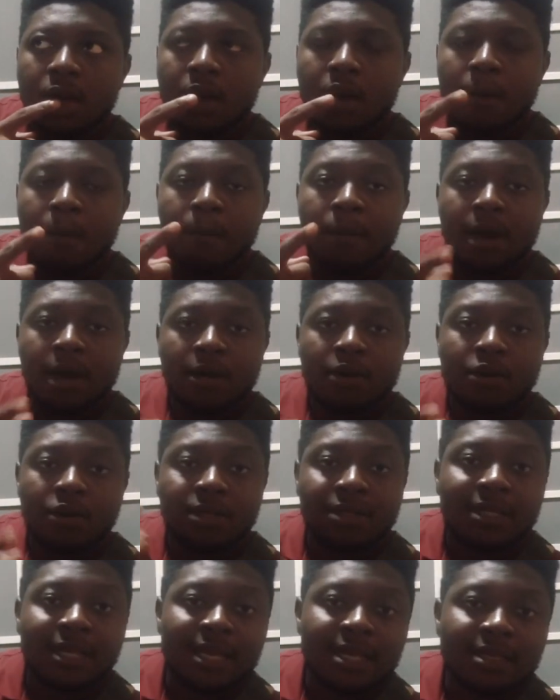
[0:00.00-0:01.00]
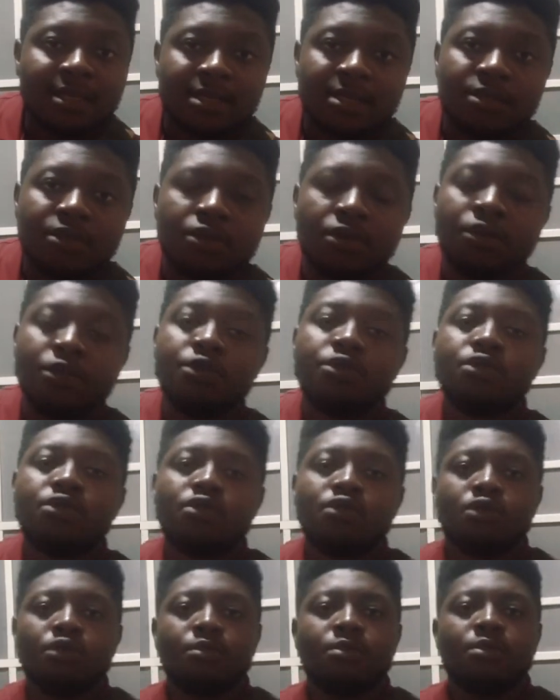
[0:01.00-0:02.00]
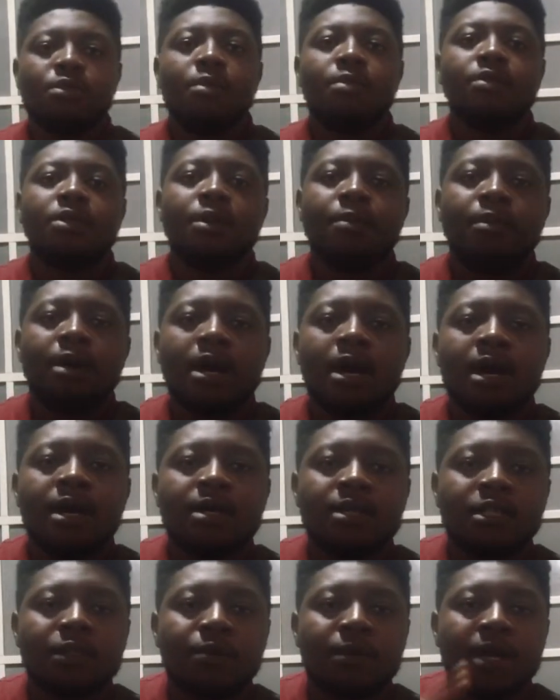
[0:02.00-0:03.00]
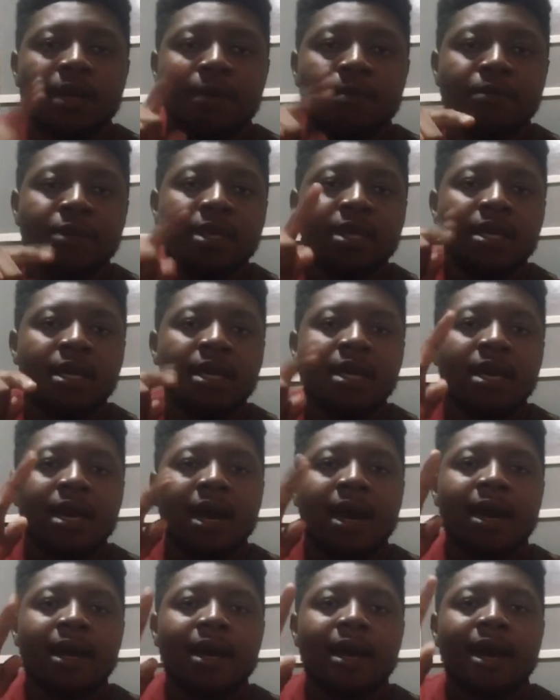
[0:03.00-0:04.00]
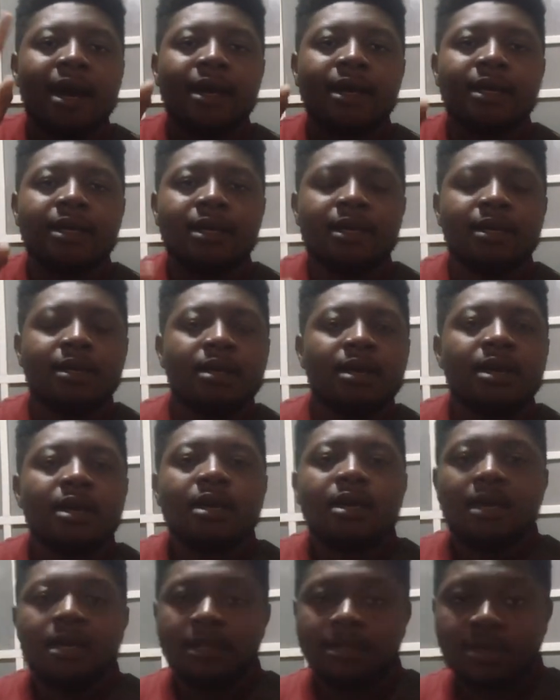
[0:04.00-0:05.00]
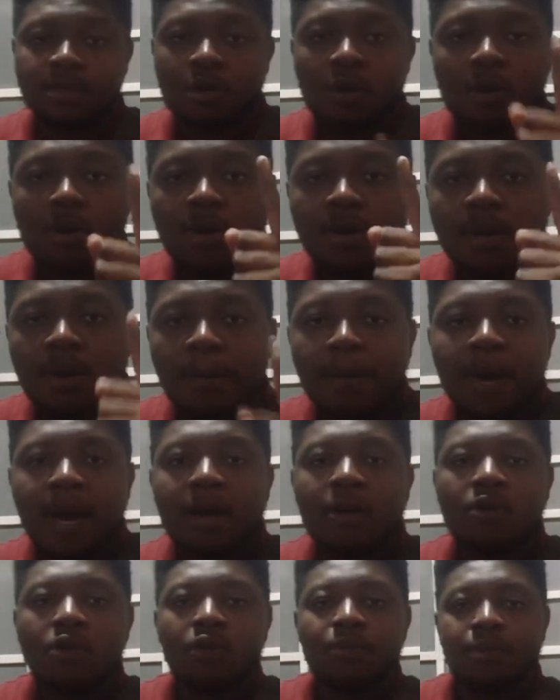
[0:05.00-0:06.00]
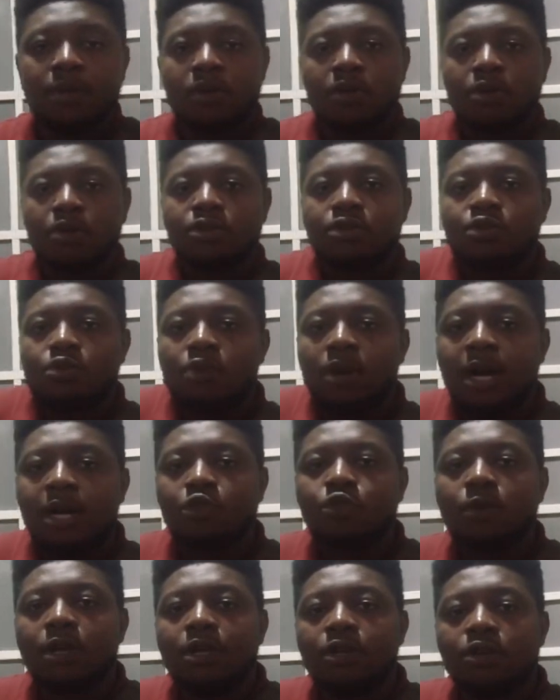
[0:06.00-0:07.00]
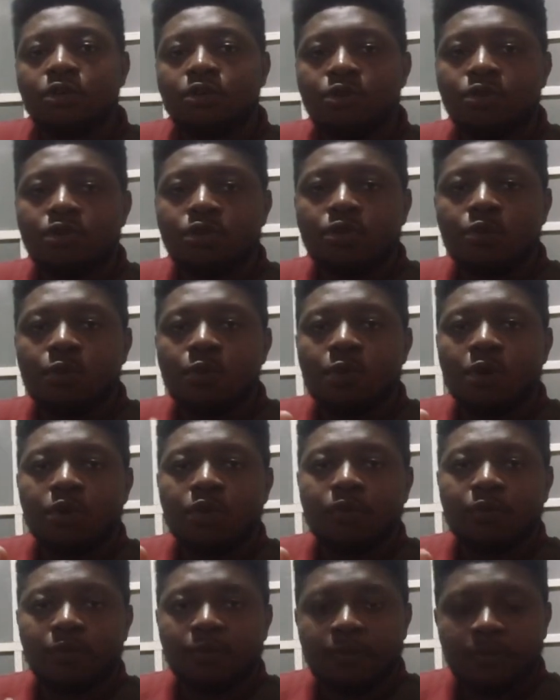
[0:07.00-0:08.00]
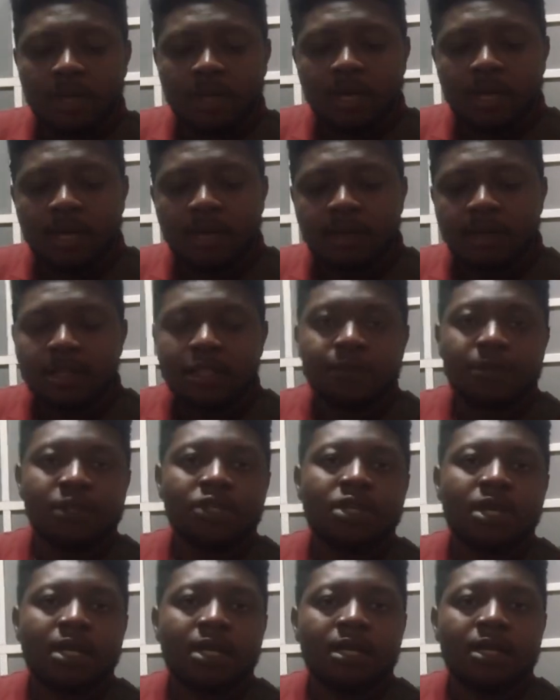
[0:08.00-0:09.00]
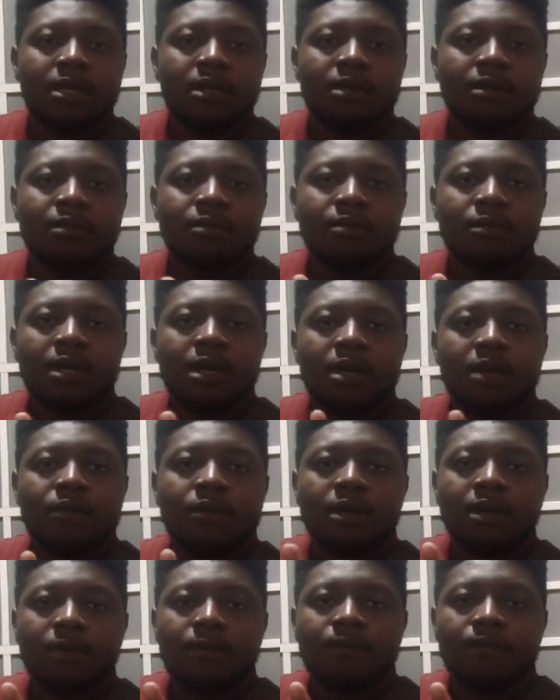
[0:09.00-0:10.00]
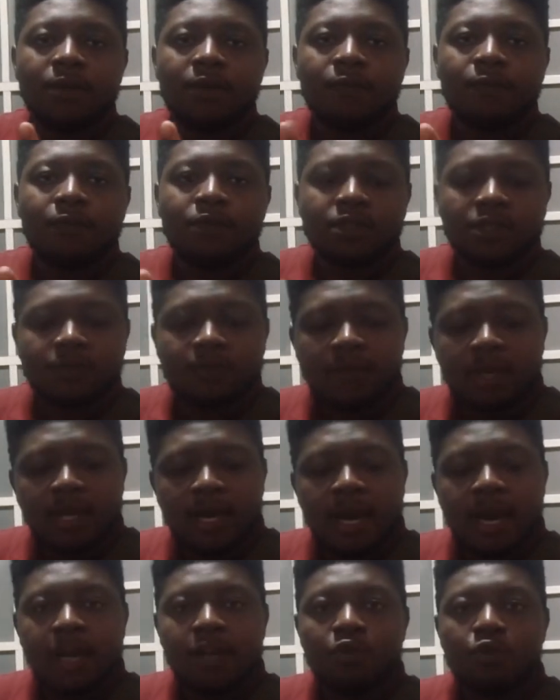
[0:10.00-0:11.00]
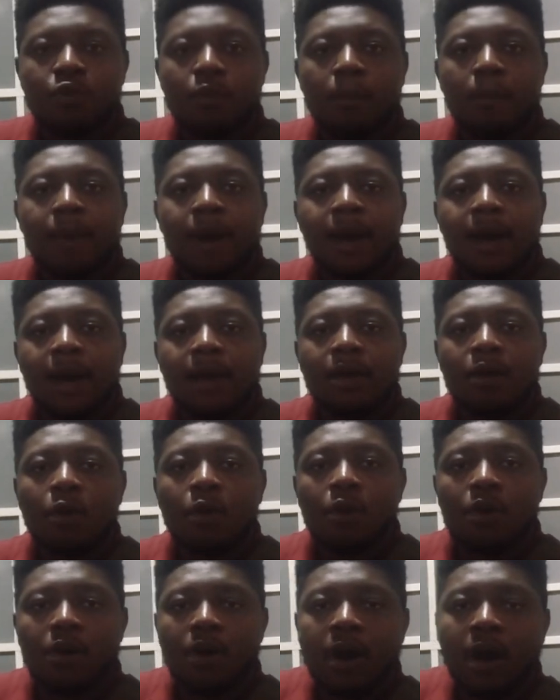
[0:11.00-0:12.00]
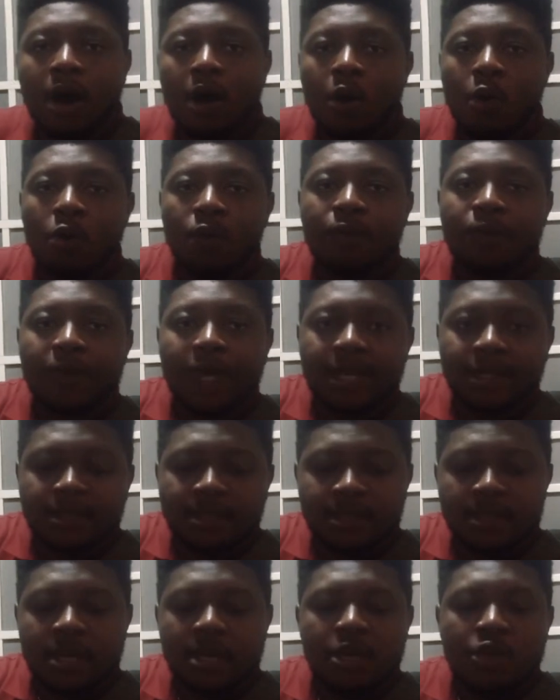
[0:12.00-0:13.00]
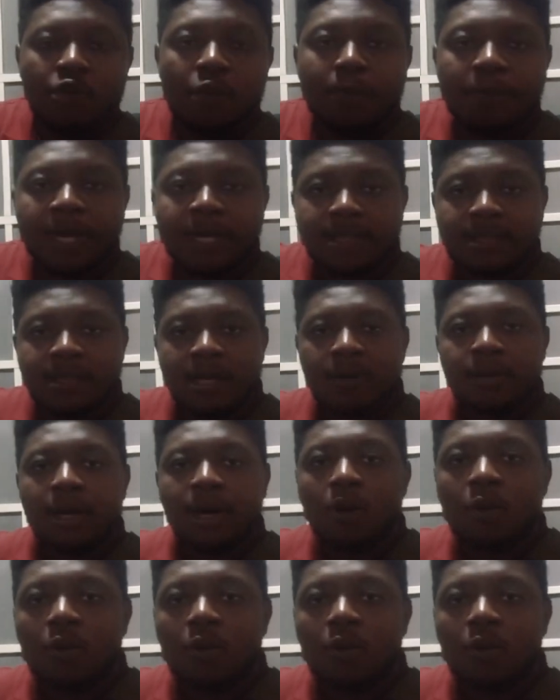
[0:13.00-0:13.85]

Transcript: Barre chords lessons on YouTube. The bar is spelled B-A-R-R-E. It's called a Barre chord because you actually use one of your finger, especially the first finger, and you bar a whole fret. You press down a whole